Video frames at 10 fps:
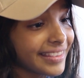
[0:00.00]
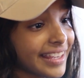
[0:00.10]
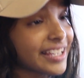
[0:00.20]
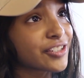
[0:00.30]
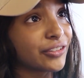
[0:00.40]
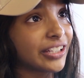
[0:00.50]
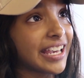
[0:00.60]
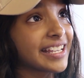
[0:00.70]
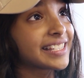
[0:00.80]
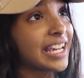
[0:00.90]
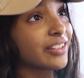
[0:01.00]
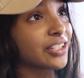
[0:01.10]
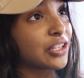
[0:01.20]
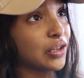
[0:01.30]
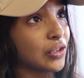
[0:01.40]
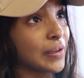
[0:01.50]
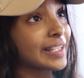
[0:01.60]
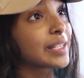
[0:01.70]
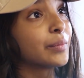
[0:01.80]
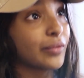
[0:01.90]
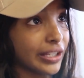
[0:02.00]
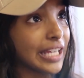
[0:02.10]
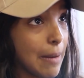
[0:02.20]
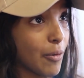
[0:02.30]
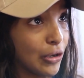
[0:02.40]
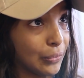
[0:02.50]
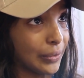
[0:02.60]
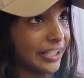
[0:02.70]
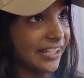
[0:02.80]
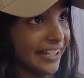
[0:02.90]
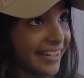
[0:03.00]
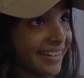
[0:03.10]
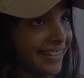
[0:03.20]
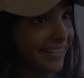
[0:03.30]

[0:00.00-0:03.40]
Thanks, Julia. Sounds like you're doing some really important work here.